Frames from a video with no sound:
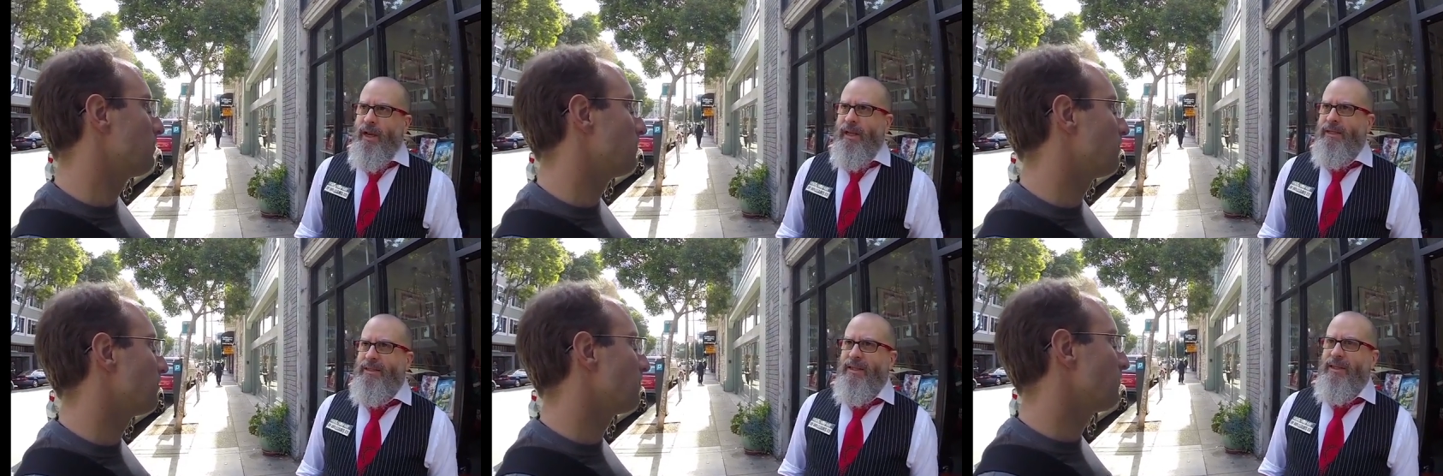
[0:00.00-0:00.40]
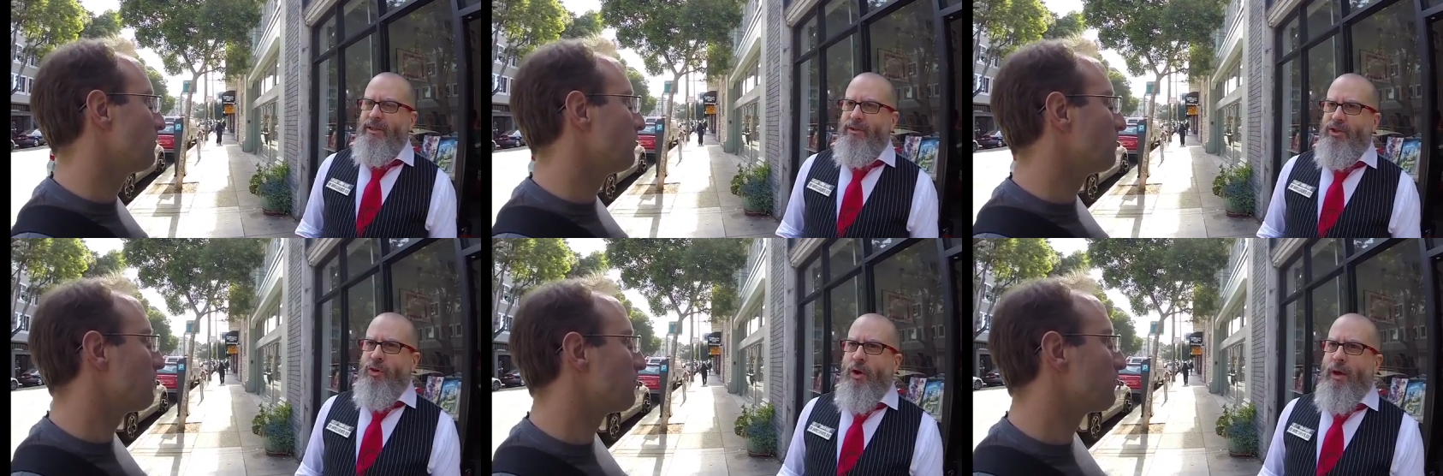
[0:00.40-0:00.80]
Speaker 1: into
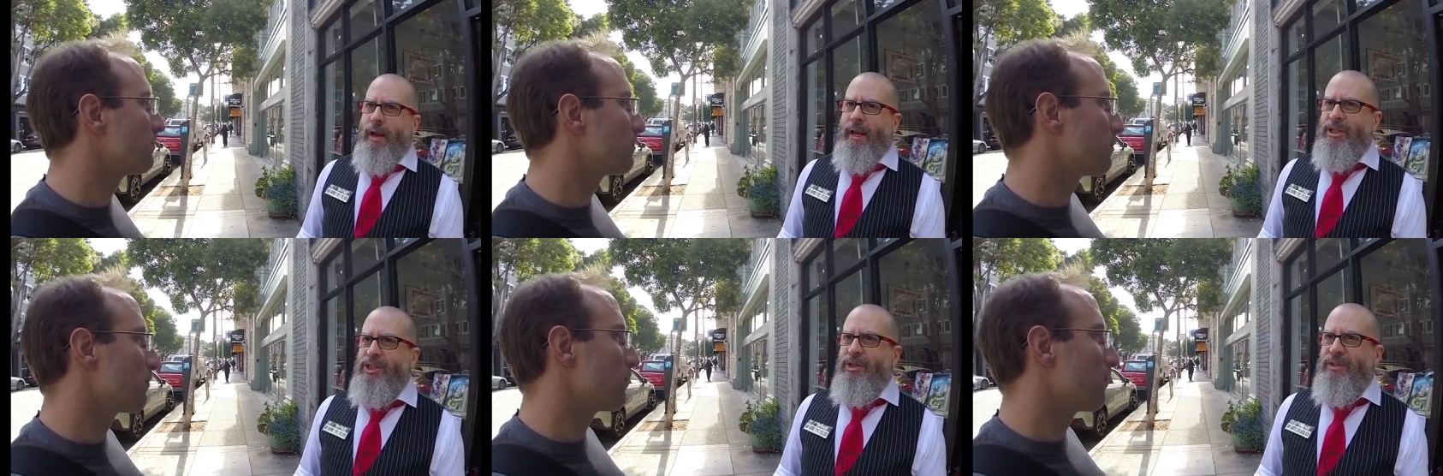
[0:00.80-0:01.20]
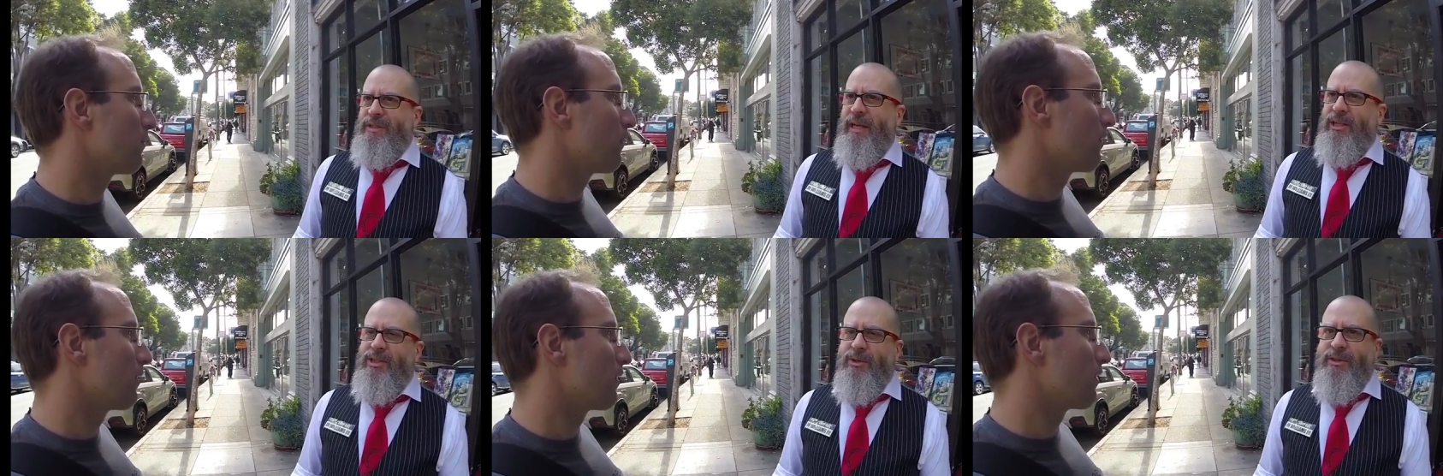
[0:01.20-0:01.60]
drawing issue
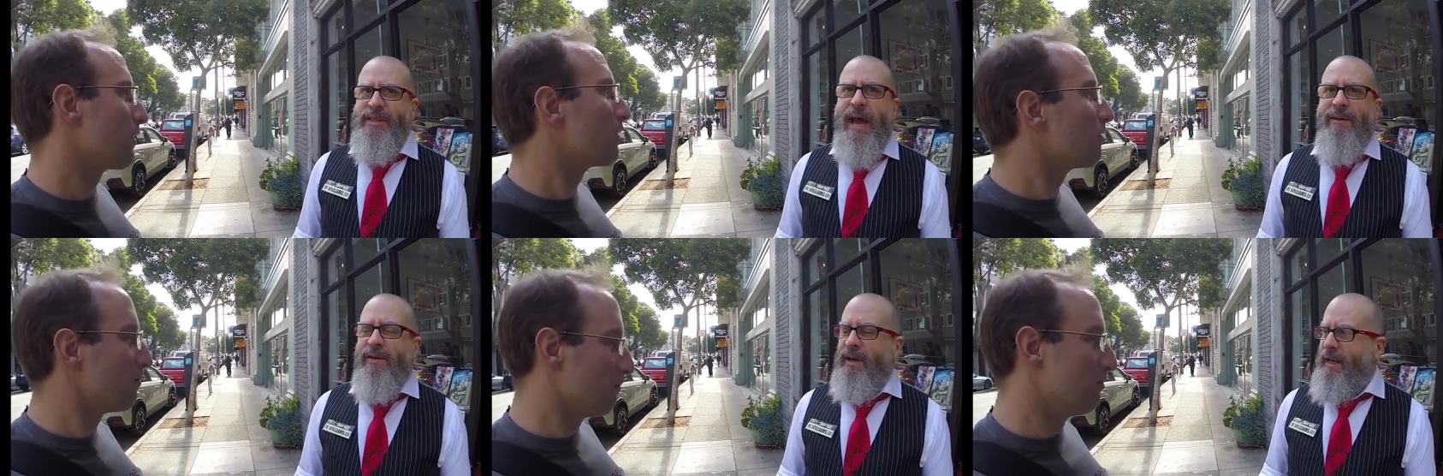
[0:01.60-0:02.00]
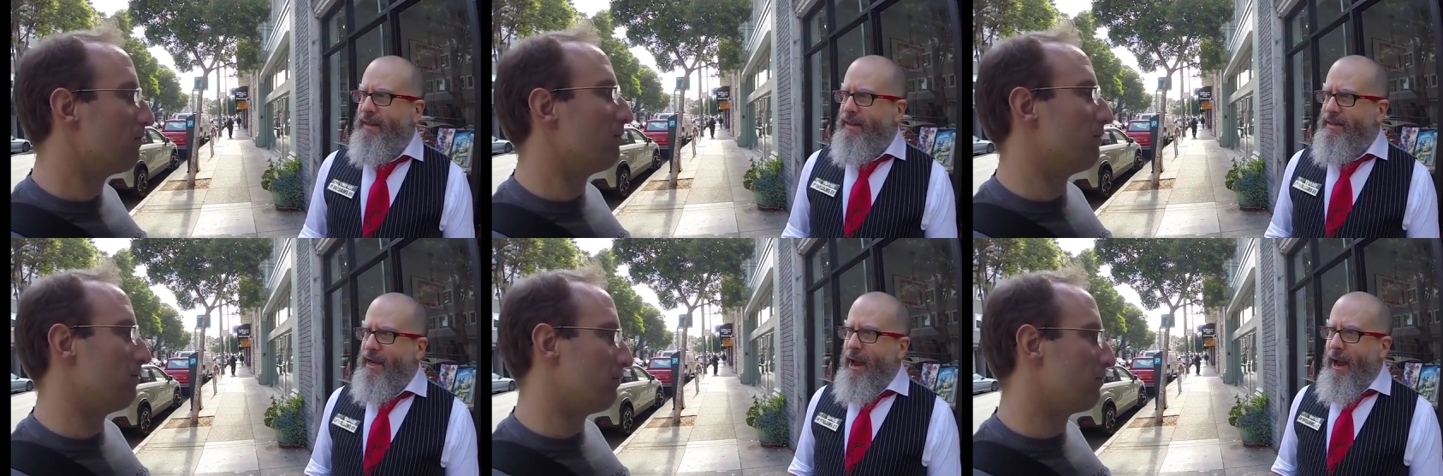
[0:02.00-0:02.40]
six or seven
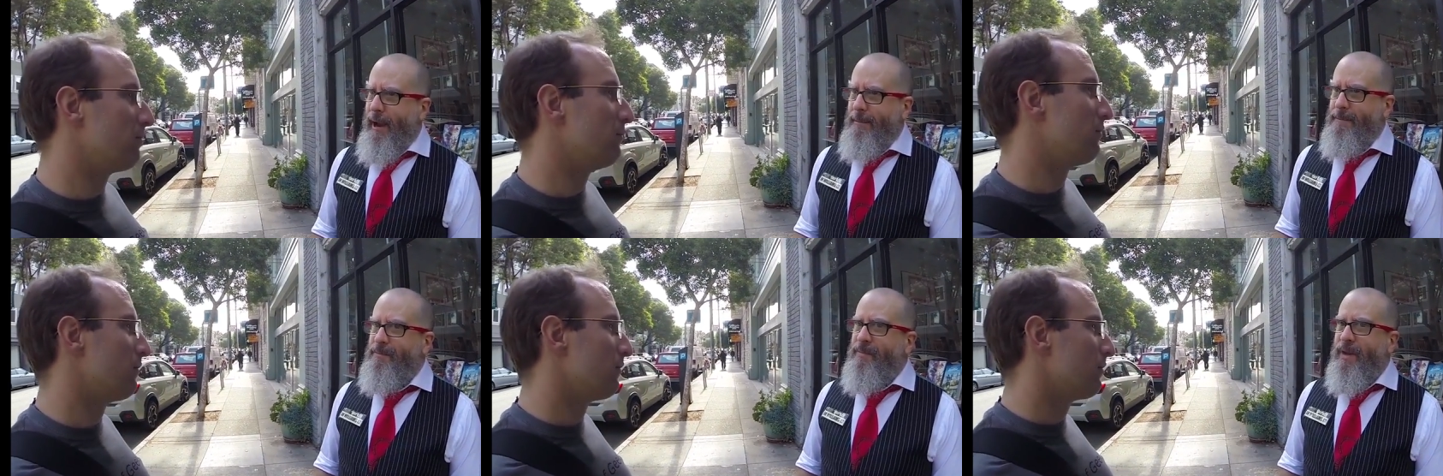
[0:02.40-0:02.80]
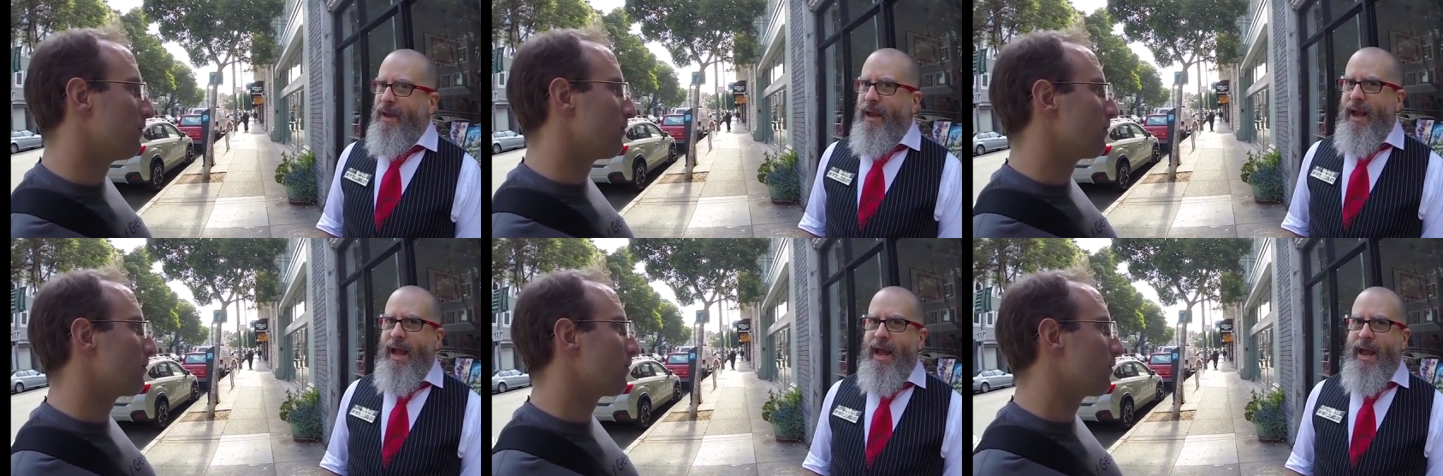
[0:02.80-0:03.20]
at the time,
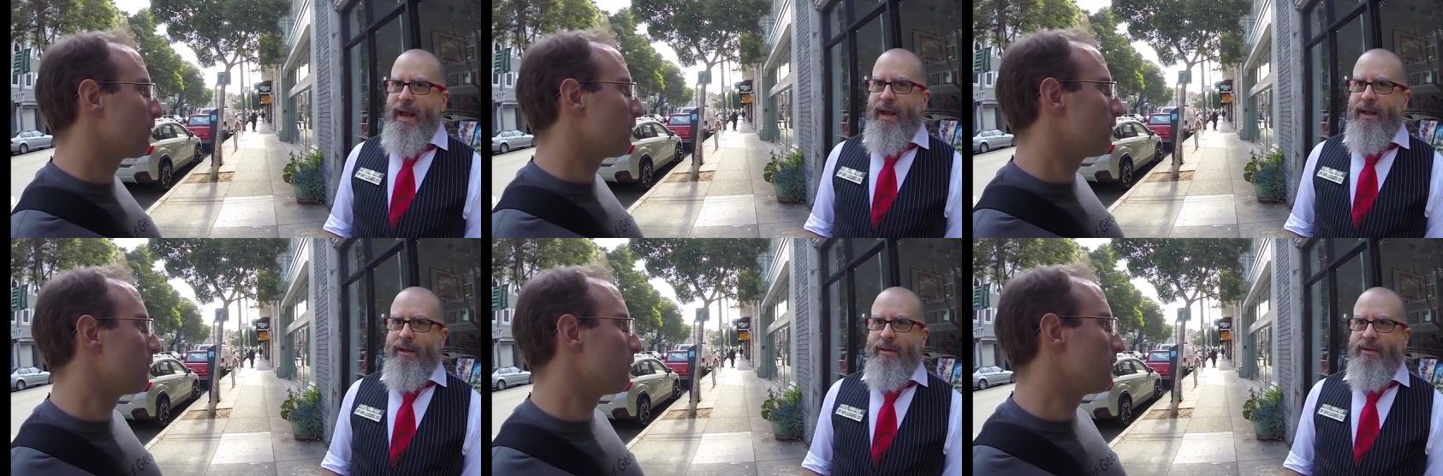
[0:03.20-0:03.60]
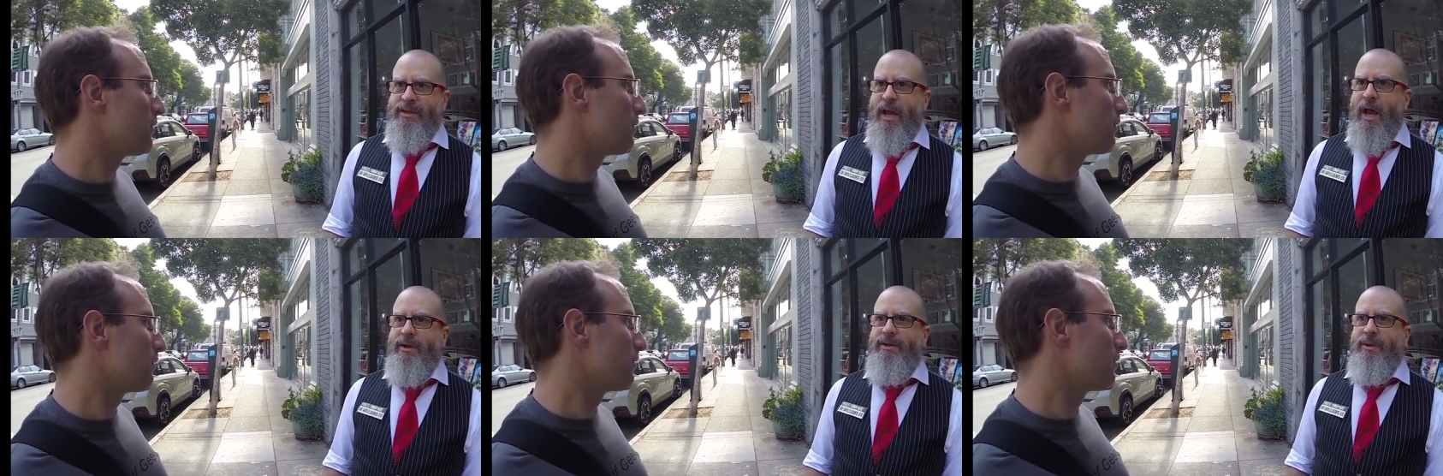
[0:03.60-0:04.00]
and Scott